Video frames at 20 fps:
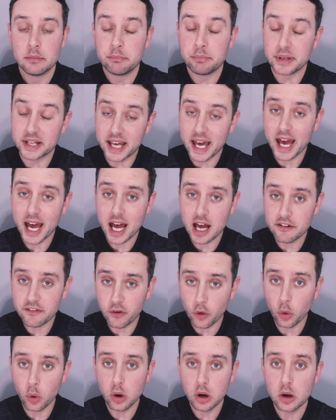Be
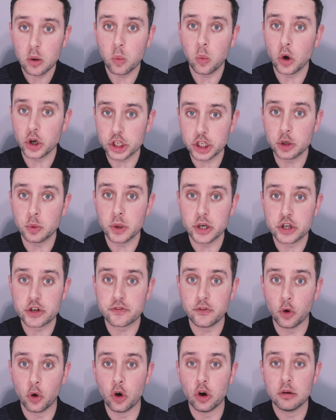careful what you wish
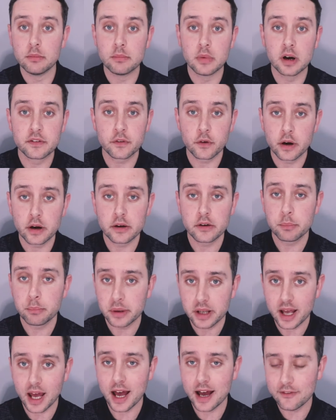for, friend.
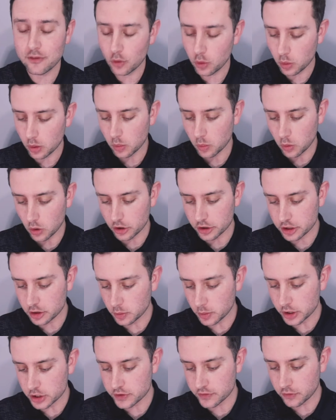Be careful what
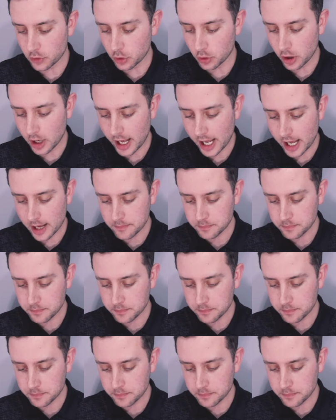you wish for.